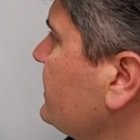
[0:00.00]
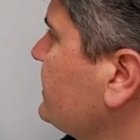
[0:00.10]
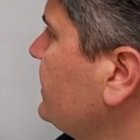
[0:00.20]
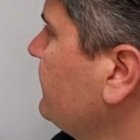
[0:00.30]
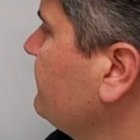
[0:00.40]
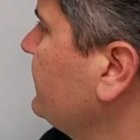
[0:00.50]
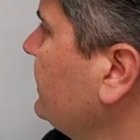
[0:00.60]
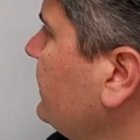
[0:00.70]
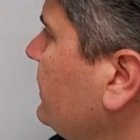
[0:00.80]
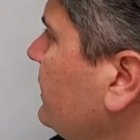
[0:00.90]
is
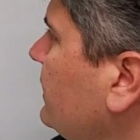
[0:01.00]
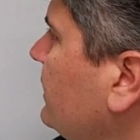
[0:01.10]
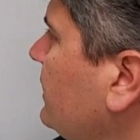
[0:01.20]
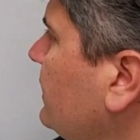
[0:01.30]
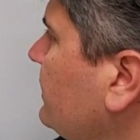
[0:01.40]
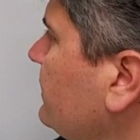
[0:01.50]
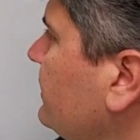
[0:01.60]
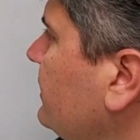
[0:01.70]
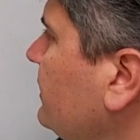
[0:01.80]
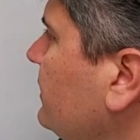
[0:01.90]
giving
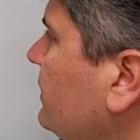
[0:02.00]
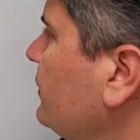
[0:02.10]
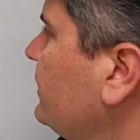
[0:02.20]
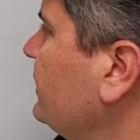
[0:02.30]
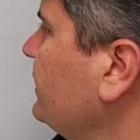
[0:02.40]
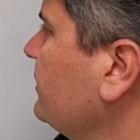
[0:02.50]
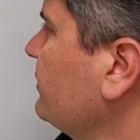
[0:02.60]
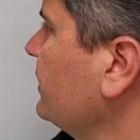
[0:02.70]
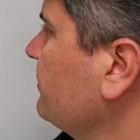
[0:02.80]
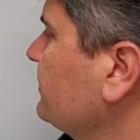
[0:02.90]
114
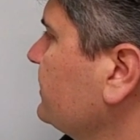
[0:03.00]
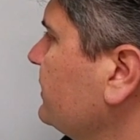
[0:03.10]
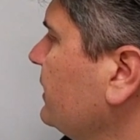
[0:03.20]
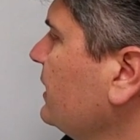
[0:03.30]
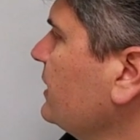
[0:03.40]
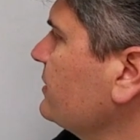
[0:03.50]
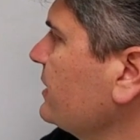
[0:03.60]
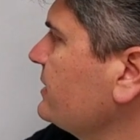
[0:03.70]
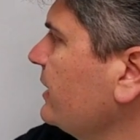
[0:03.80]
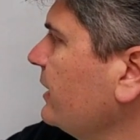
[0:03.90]
grams. So
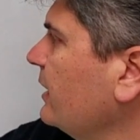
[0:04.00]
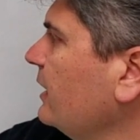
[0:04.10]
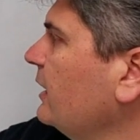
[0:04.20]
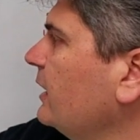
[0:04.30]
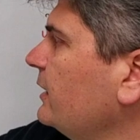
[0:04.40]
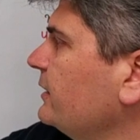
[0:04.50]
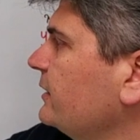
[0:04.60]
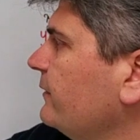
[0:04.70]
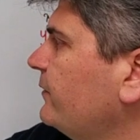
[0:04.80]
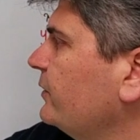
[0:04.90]
I say
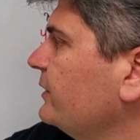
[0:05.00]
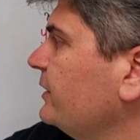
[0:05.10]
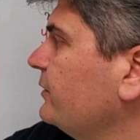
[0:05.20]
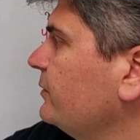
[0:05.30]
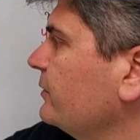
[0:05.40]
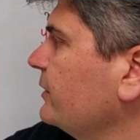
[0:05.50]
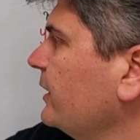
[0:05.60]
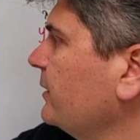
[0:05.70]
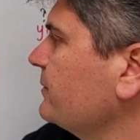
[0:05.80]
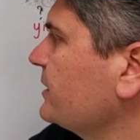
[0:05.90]
142
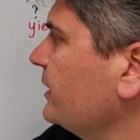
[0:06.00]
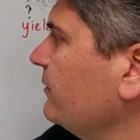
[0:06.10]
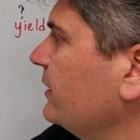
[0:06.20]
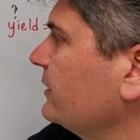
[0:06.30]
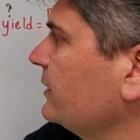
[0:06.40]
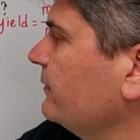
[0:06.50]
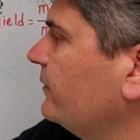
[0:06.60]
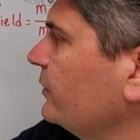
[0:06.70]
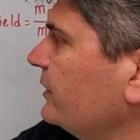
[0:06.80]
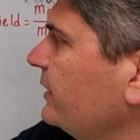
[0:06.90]
grams give
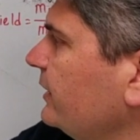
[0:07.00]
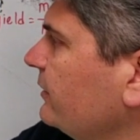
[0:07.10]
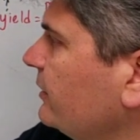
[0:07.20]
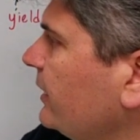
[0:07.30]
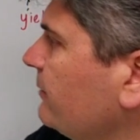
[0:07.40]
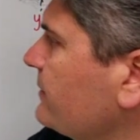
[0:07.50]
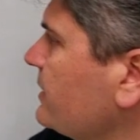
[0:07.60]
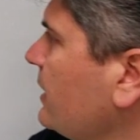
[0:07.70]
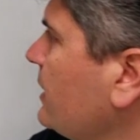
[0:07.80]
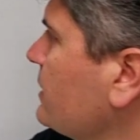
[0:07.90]
114 grams.
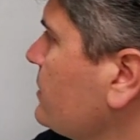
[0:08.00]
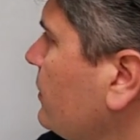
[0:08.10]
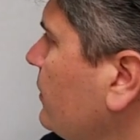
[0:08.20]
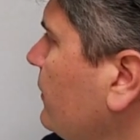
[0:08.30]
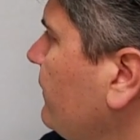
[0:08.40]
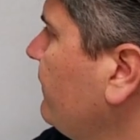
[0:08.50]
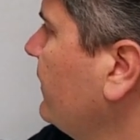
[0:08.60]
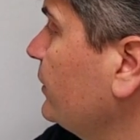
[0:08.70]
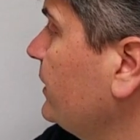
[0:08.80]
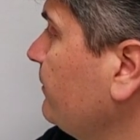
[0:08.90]
So
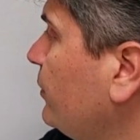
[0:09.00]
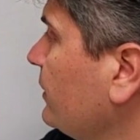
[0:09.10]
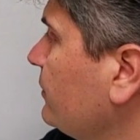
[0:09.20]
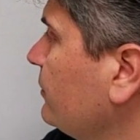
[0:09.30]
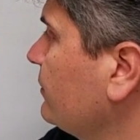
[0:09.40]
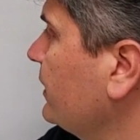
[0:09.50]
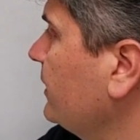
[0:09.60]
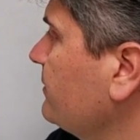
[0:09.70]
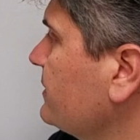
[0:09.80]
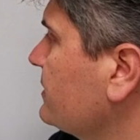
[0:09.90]

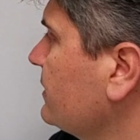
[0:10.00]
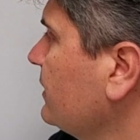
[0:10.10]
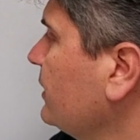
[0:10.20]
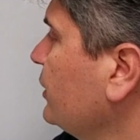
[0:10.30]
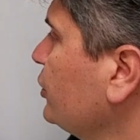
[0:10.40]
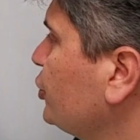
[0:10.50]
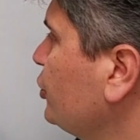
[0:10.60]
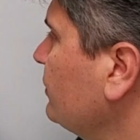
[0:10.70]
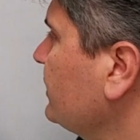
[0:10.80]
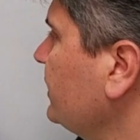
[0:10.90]
14.2 grams
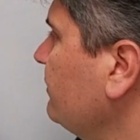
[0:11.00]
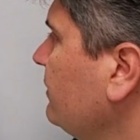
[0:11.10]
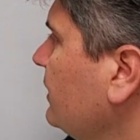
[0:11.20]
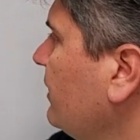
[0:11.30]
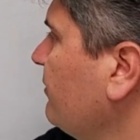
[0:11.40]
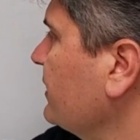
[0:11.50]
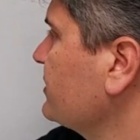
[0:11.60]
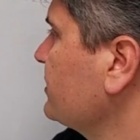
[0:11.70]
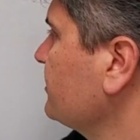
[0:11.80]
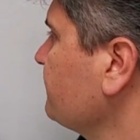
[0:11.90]
should give how
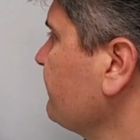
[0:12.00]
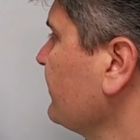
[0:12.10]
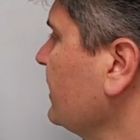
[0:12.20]
much?